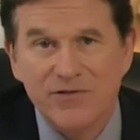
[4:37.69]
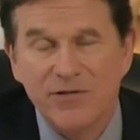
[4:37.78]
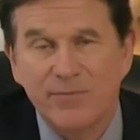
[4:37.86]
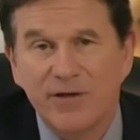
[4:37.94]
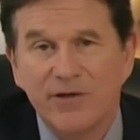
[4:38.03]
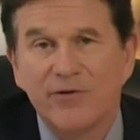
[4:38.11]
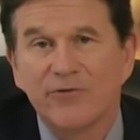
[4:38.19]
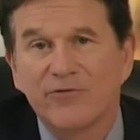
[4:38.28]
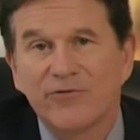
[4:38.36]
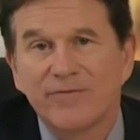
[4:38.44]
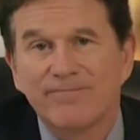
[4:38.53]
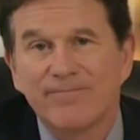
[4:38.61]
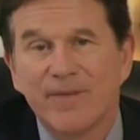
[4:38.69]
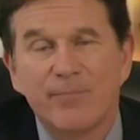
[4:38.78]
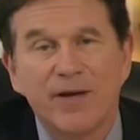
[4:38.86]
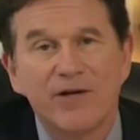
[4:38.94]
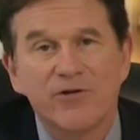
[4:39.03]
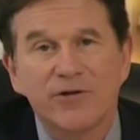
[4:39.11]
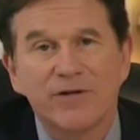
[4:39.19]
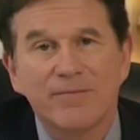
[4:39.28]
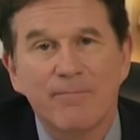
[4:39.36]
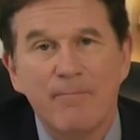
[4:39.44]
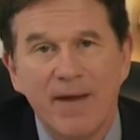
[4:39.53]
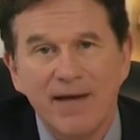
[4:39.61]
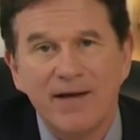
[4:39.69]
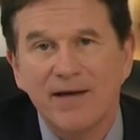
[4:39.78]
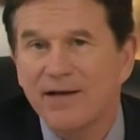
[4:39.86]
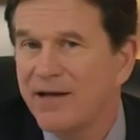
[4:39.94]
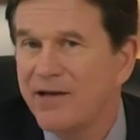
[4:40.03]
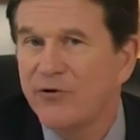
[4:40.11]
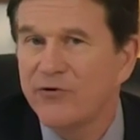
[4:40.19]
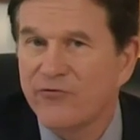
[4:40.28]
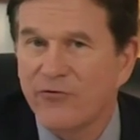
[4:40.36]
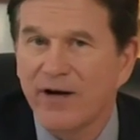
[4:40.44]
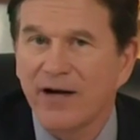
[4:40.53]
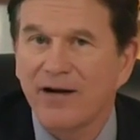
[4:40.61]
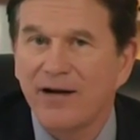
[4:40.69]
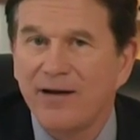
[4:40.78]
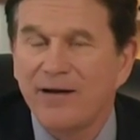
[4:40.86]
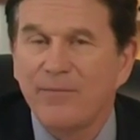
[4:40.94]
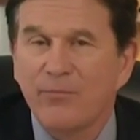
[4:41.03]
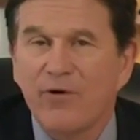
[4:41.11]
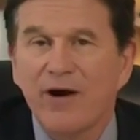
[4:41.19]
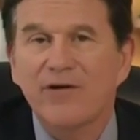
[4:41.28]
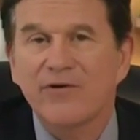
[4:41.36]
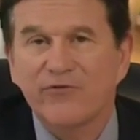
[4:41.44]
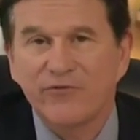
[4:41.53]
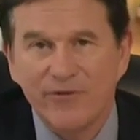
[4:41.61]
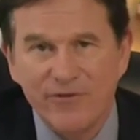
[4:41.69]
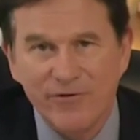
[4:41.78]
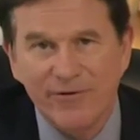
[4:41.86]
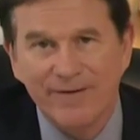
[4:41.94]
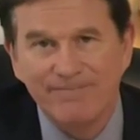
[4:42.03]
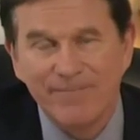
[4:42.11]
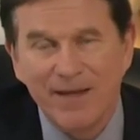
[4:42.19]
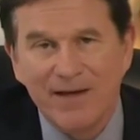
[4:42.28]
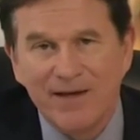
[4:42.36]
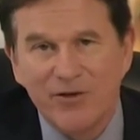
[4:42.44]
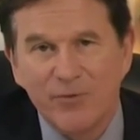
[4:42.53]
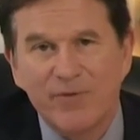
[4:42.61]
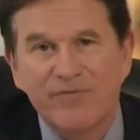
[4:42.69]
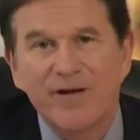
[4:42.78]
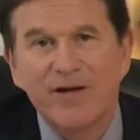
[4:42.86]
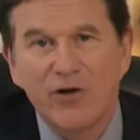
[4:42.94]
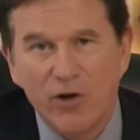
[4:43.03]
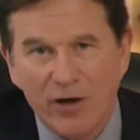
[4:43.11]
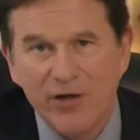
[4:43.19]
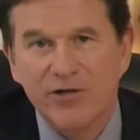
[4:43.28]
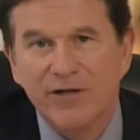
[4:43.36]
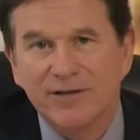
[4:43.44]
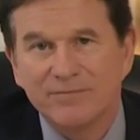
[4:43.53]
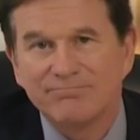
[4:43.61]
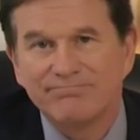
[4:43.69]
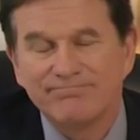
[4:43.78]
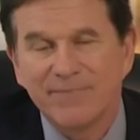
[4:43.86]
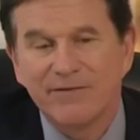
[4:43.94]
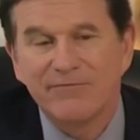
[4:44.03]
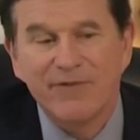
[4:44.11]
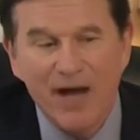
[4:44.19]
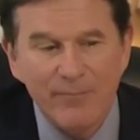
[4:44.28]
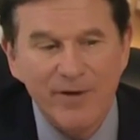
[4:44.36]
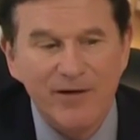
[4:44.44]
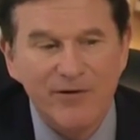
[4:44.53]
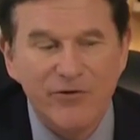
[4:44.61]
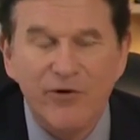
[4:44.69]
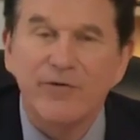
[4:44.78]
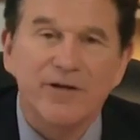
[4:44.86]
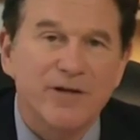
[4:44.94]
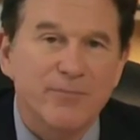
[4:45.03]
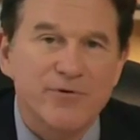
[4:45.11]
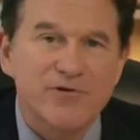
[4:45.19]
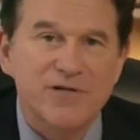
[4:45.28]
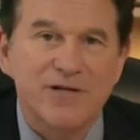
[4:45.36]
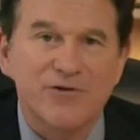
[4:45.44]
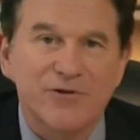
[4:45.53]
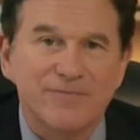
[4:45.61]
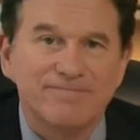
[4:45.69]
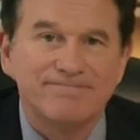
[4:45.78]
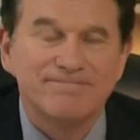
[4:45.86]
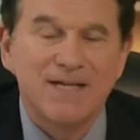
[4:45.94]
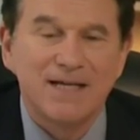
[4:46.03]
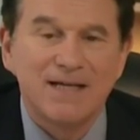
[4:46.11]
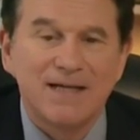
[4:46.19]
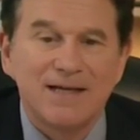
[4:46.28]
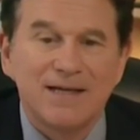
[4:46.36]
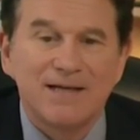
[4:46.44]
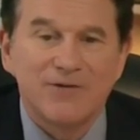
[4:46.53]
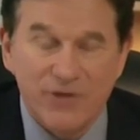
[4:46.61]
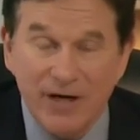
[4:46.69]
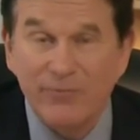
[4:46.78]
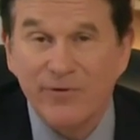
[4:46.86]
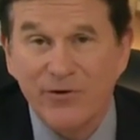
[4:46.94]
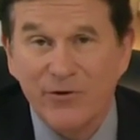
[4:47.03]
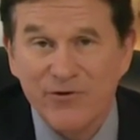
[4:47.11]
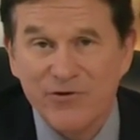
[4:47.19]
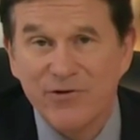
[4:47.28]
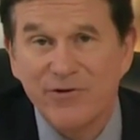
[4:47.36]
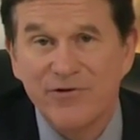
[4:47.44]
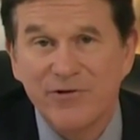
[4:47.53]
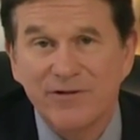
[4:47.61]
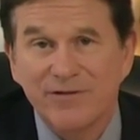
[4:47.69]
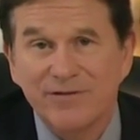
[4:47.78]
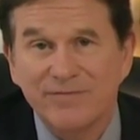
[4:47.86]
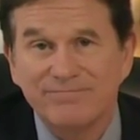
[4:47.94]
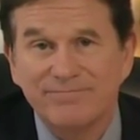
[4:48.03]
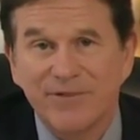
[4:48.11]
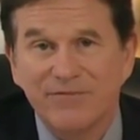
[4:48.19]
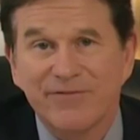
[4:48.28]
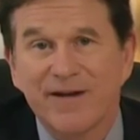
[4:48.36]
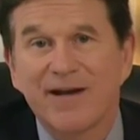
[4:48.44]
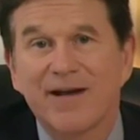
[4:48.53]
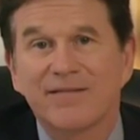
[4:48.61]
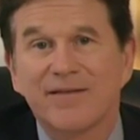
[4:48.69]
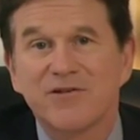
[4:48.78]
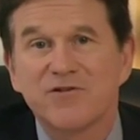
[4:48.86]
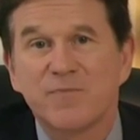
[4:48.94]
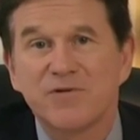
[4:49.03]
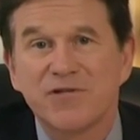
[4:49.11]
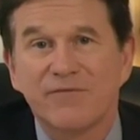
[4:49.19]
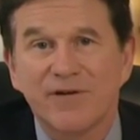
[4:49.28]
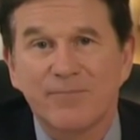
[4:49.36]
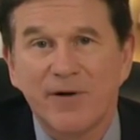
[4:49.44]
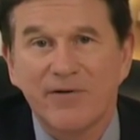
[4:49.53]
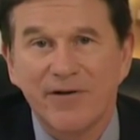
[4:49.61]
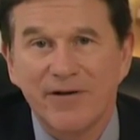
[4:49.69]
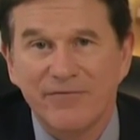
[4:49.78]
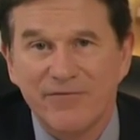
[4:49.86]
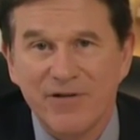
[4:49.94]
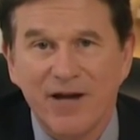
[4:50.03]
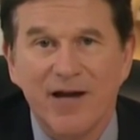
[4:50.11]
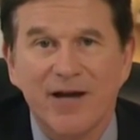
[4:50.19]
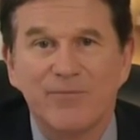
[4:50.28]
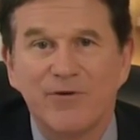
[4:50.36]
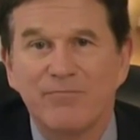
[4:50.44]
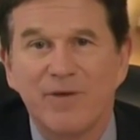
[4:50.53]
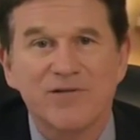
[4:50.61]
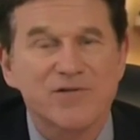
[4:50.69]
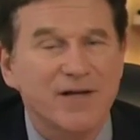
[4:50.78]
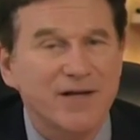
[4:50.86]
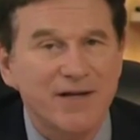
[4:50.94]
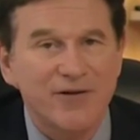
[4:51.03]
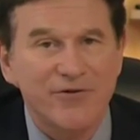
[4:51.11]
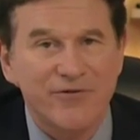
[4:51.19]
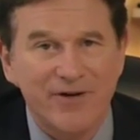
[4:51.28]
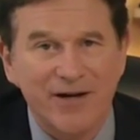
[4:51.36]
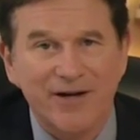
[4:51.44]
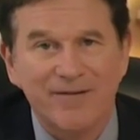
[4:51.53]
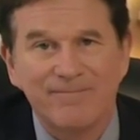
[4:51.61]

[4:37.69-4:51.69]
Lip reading: to be used, the patient may not eat or drink prior to surgery to prevent nausea and vomiting during the procedure. Check with your surgeon to find out the specific period of time you must not eat or drink.